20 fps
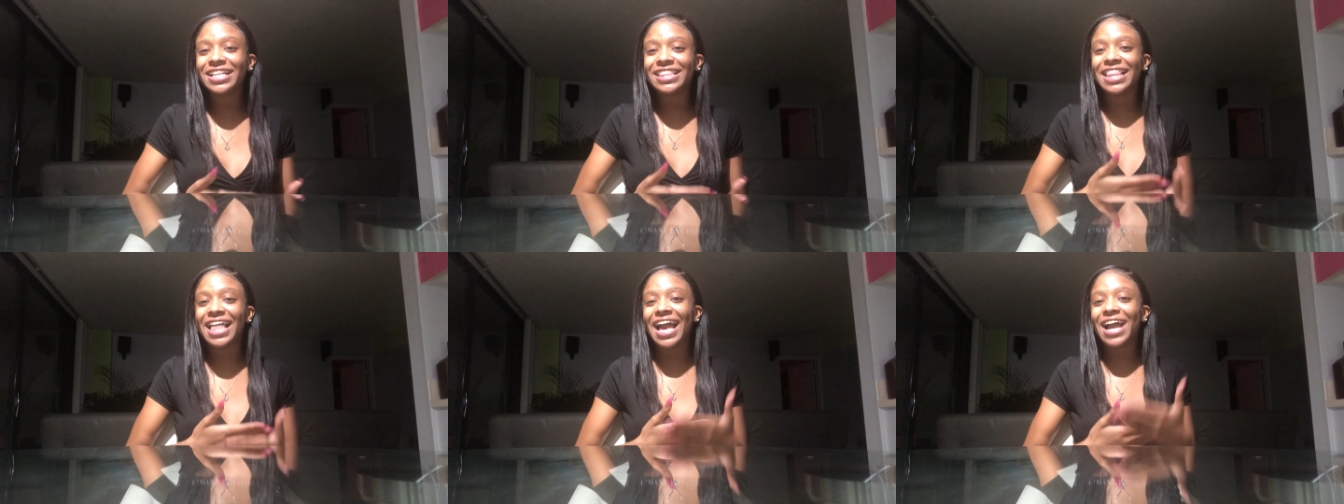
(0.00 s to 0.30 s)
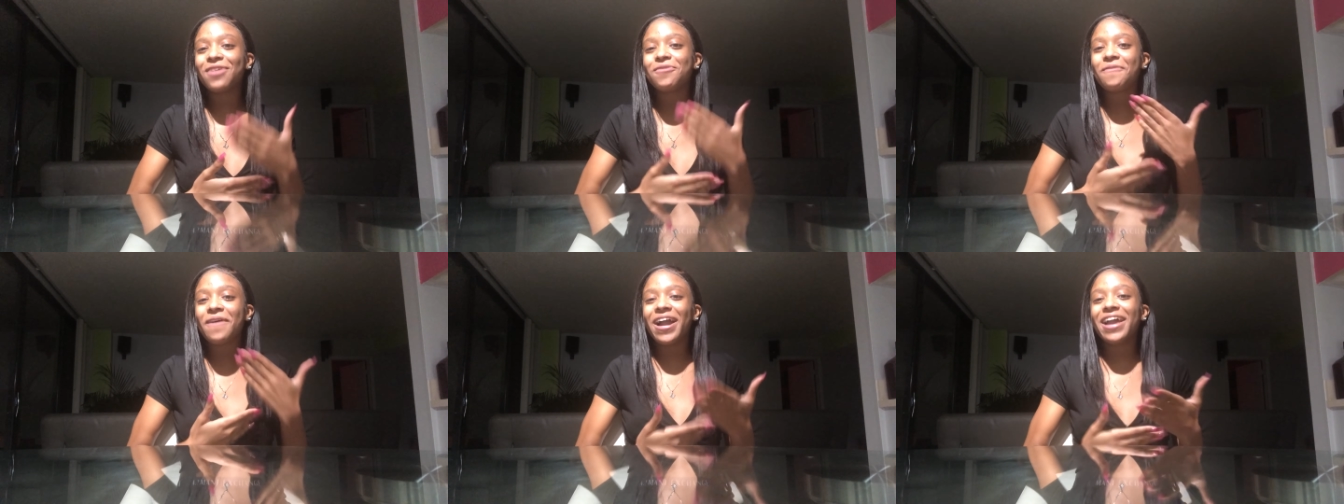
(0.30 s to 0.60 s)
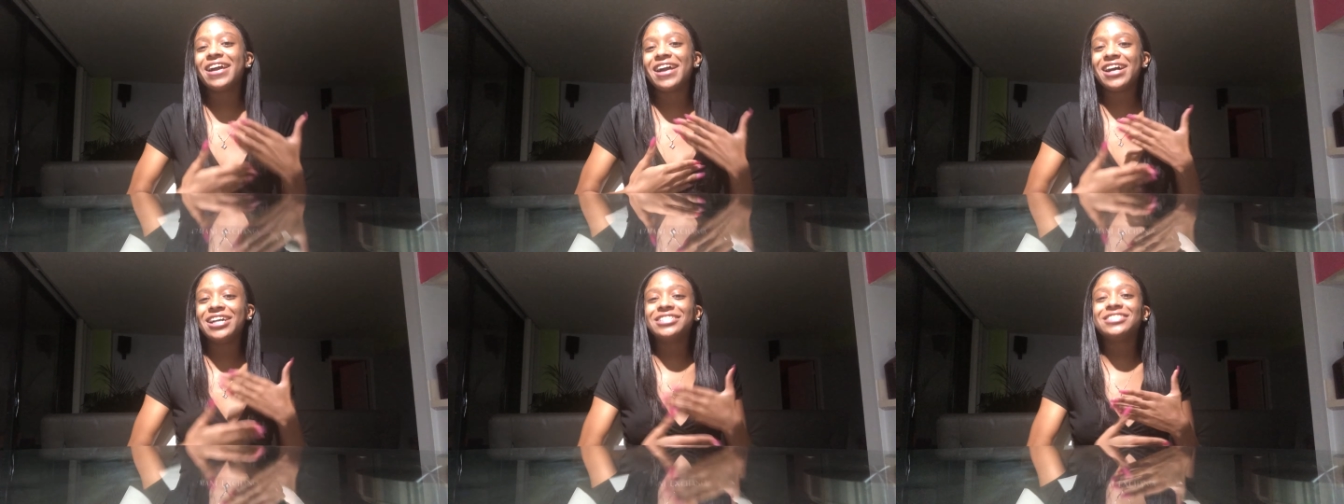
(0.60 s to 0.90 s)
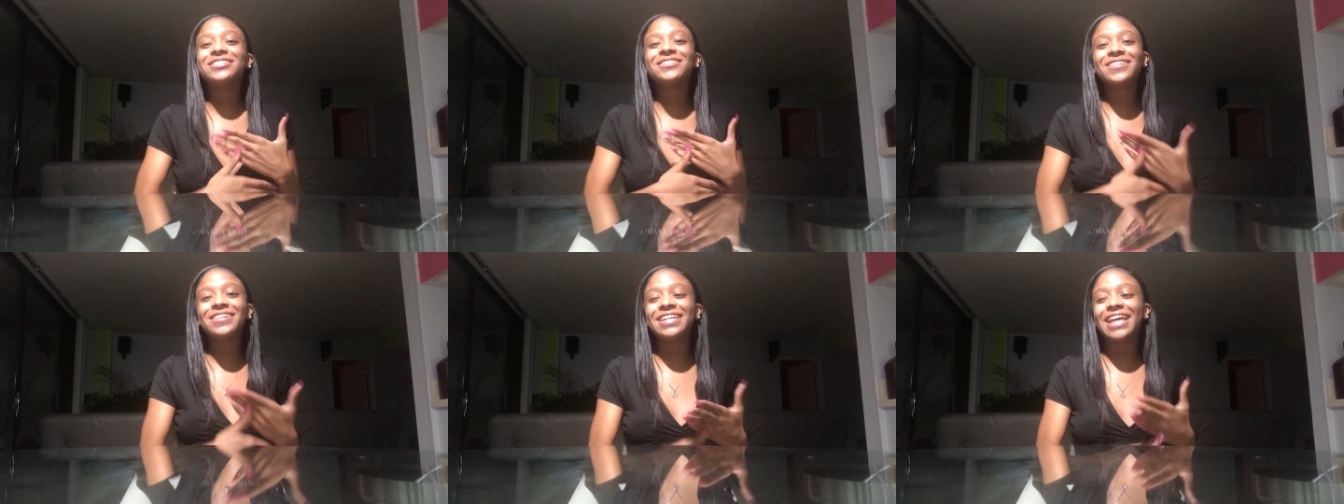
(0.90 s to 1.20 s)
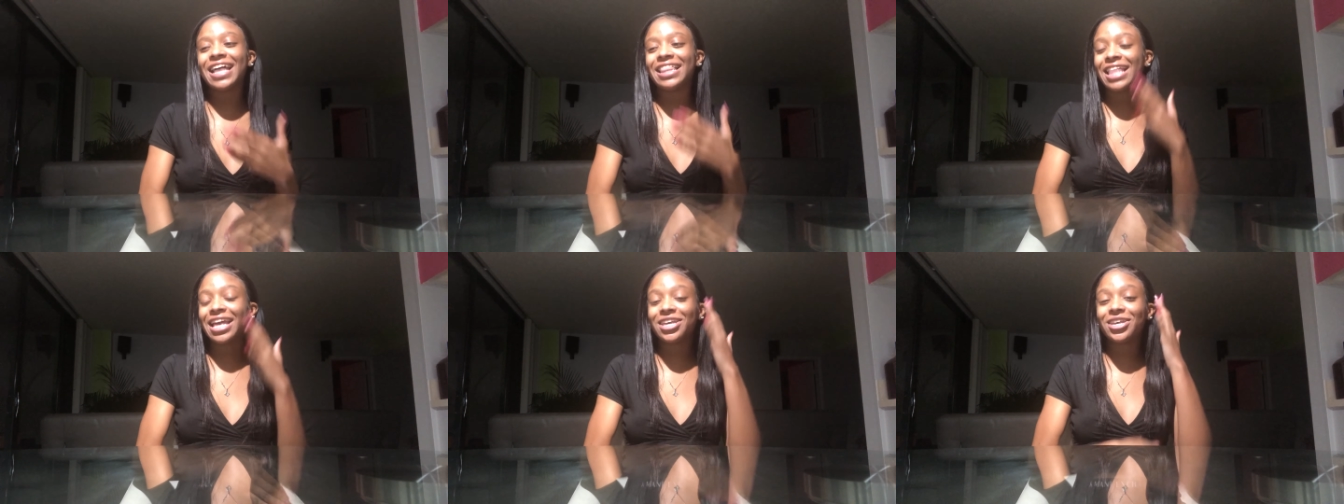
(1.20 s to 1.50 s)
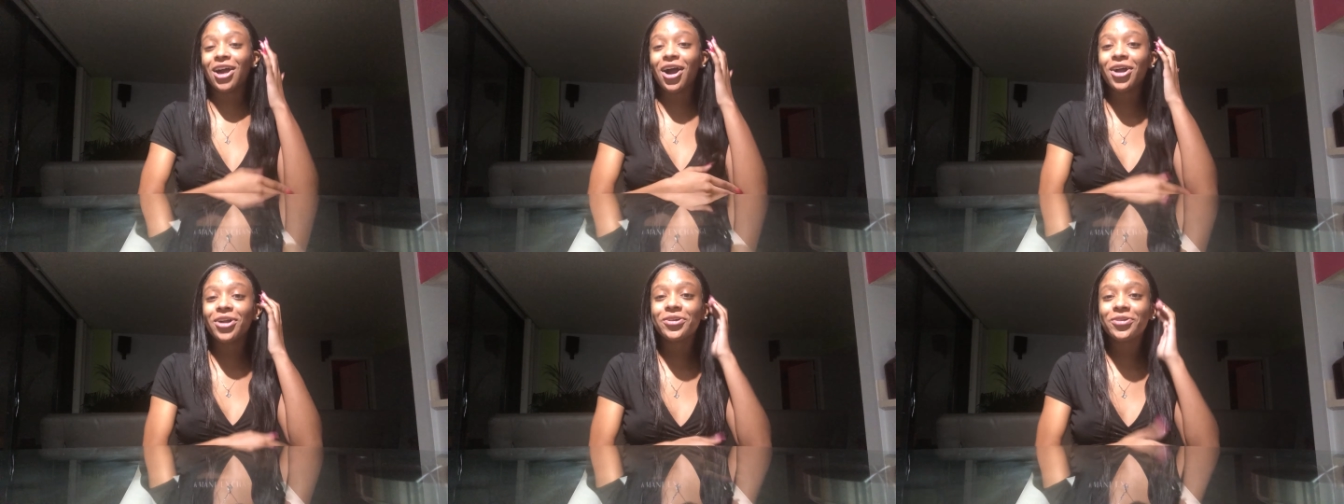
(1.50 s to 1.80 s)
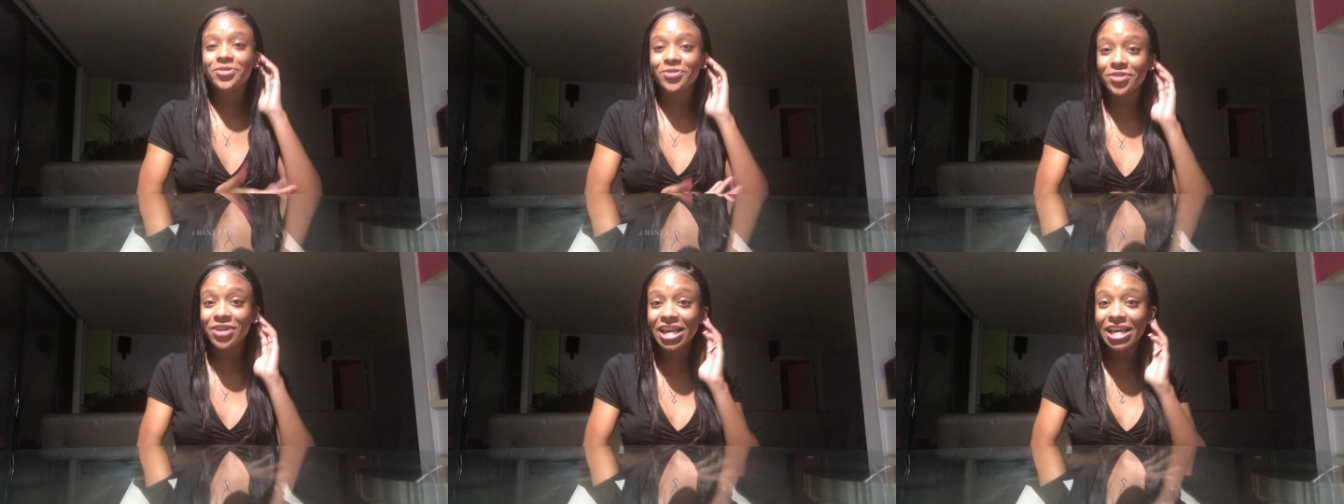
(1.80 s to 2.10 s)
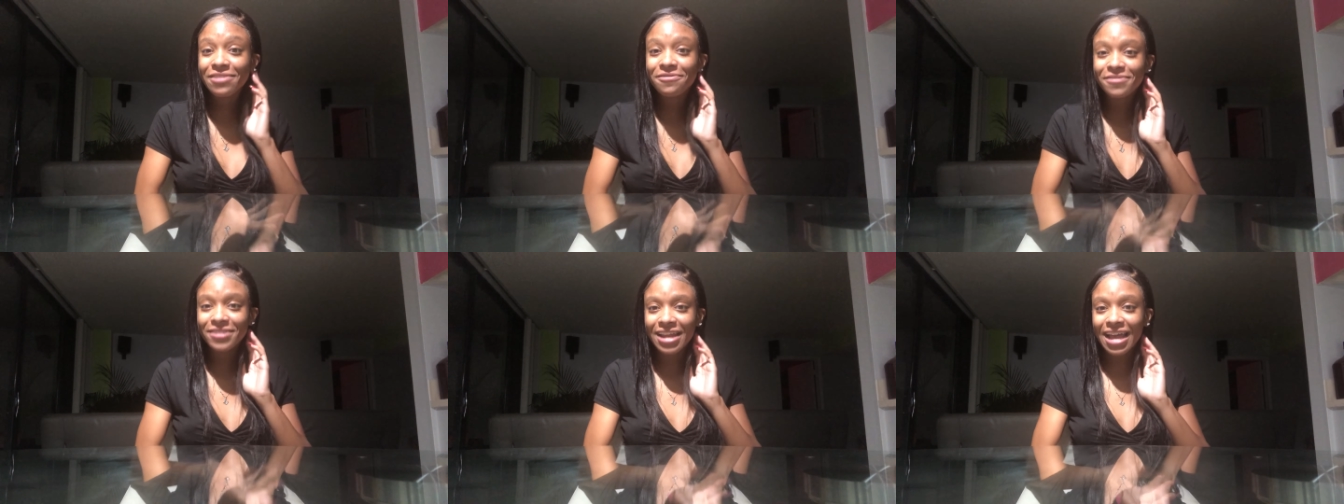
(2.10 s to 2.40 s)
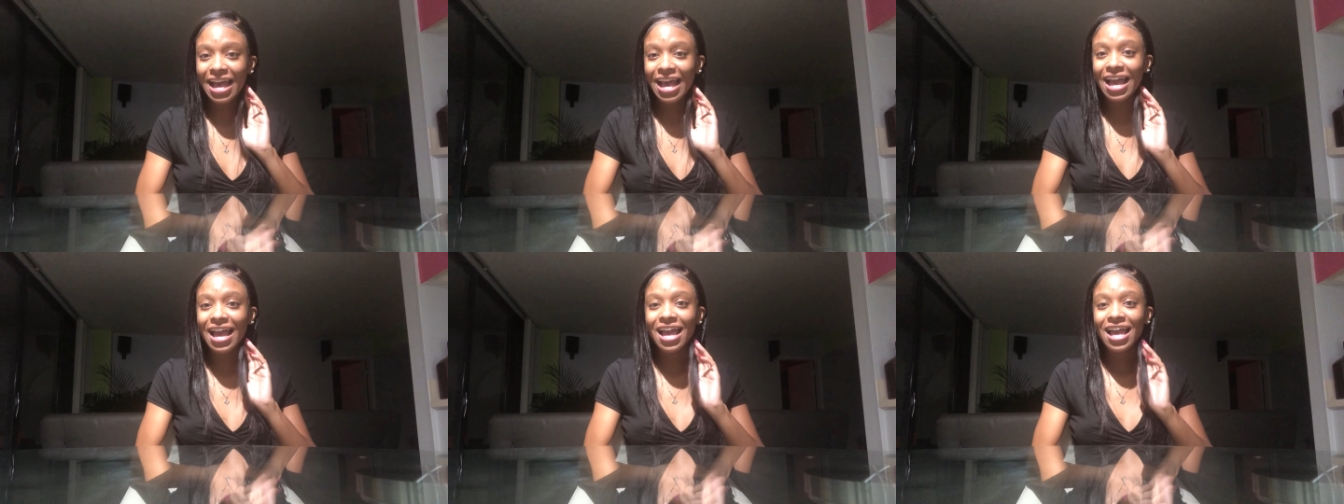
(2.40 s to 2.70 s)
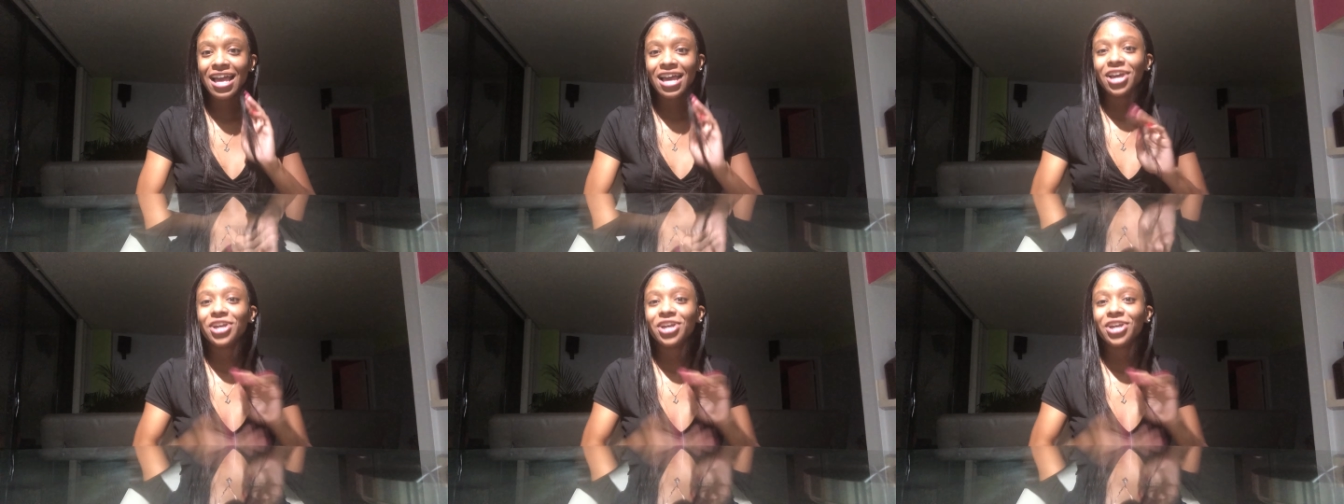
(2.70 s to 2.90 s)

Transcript: Like, why y'all doing that? Like, y'all green for that.